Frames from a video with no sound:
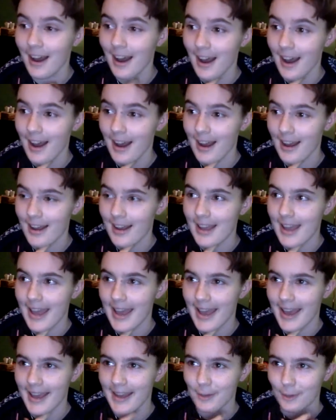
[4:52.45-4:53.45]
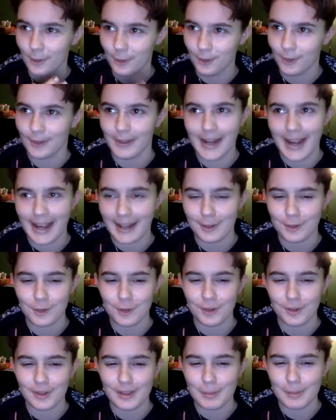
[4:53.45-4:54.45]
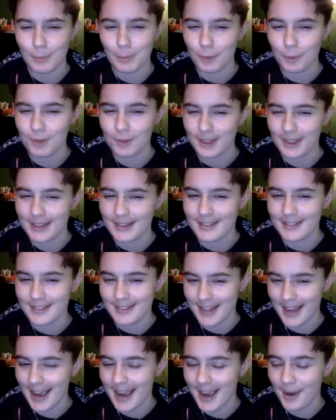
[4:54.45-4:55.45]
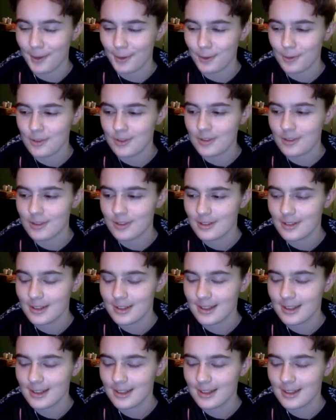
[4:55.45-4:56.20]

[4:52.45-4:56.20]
And her actually moving into the house